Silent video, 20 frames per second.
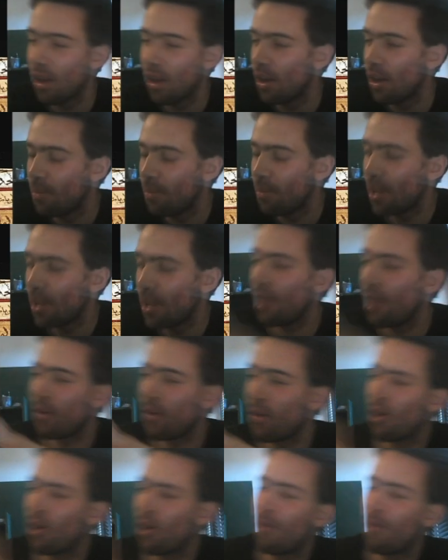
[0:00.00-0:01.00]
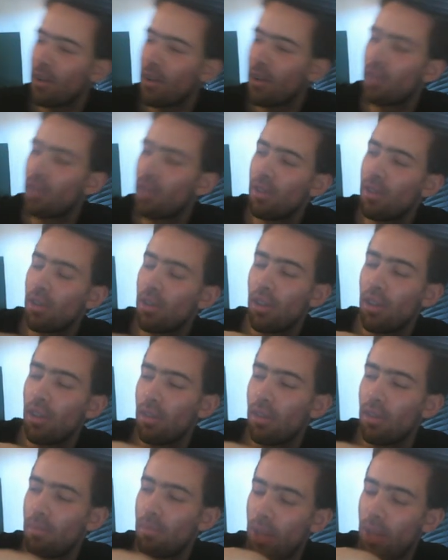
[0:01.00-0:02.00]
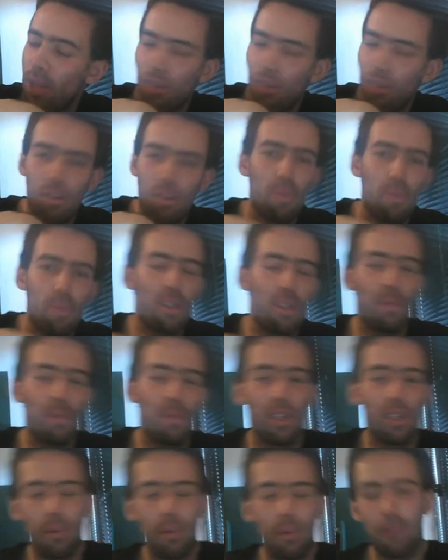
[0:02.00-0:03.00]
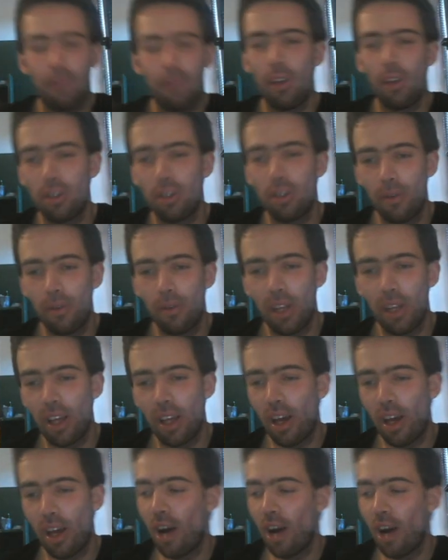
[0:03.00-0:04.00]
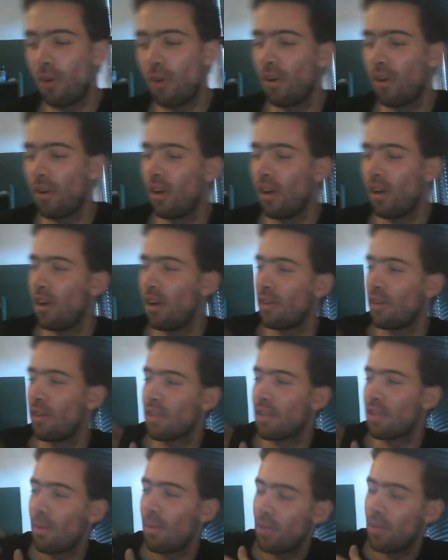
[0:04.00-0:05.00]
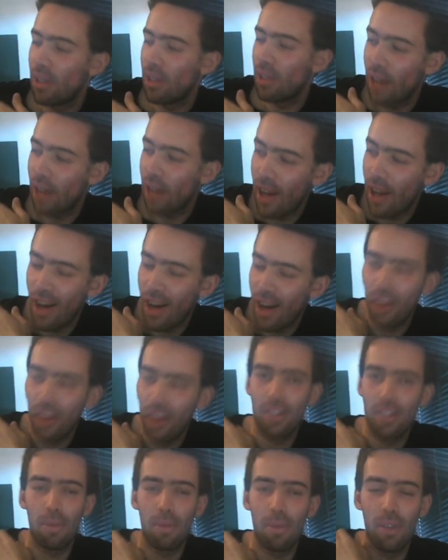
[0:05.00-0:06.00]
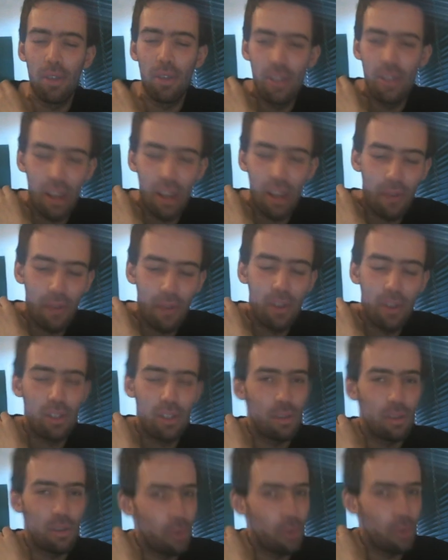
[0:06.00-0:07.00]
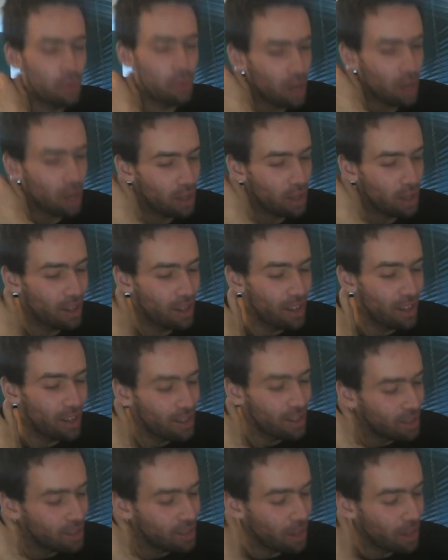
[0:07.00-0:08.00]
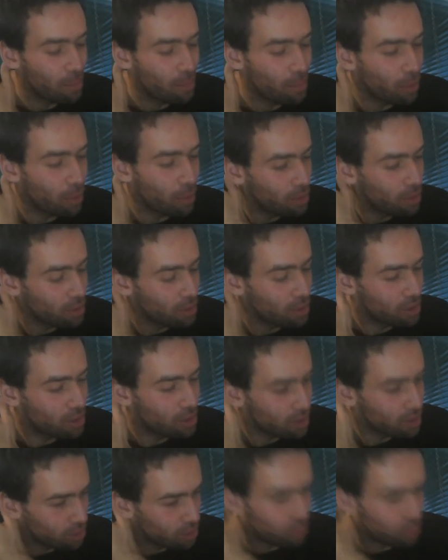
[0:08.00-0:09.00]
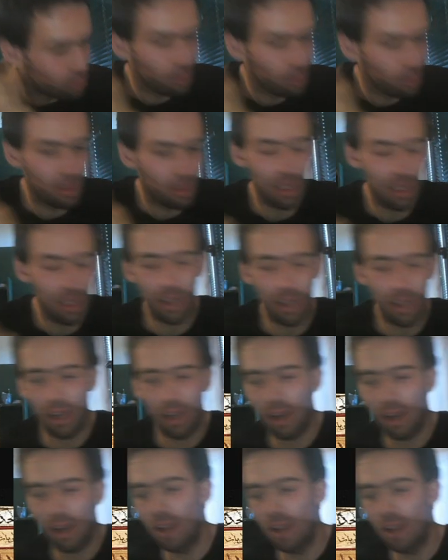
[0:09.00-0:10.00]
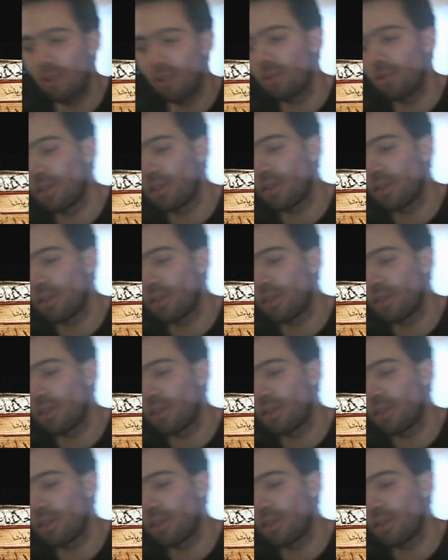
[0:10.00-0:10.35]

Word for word: but if you go further into the manuscript it speaks about philosophy like how some of these ayat some of these like verses of the Quran they point to certain truths like that God knows the